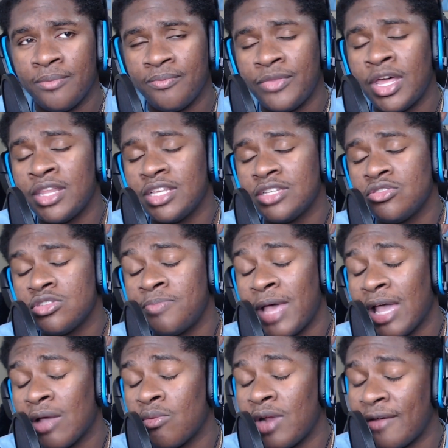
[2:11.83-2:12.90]
Now this was
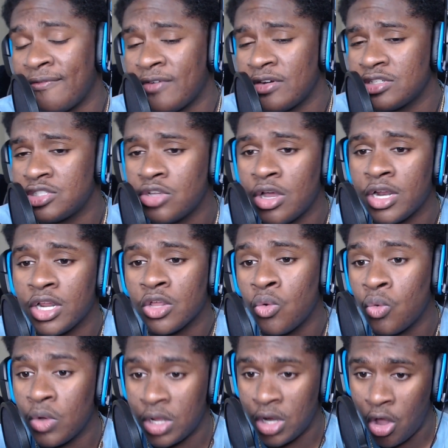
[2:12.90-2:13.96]
back when I first started
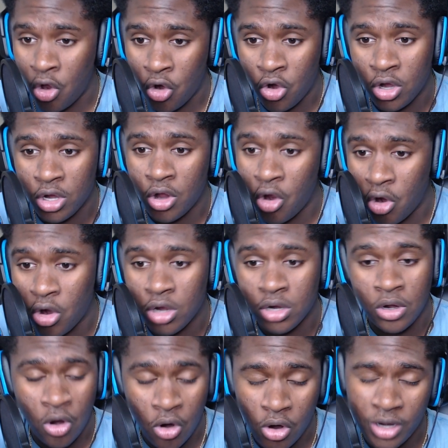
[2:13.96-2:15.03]
going hard at
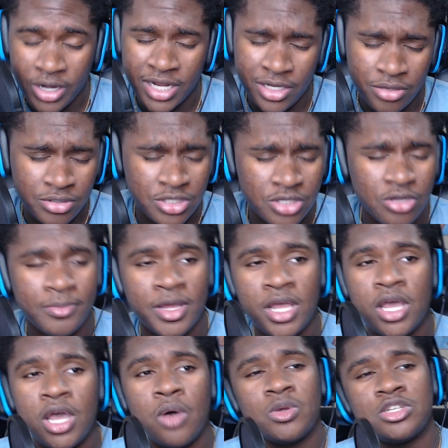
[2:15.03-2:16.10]
YouTube,
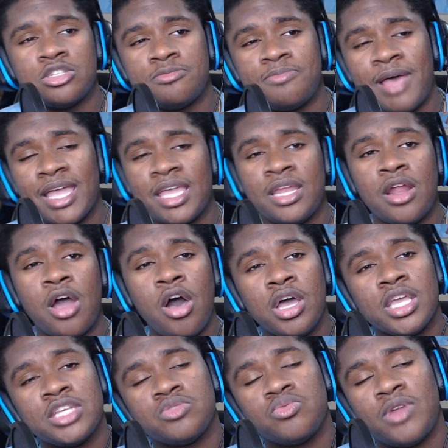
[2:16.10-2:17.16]
which was back in
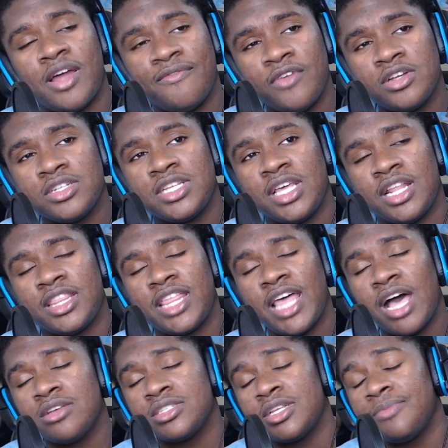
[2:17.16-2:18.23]
August when I first hit
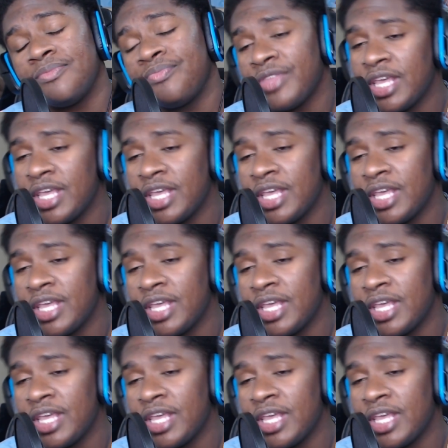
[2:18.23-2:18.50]
1,000.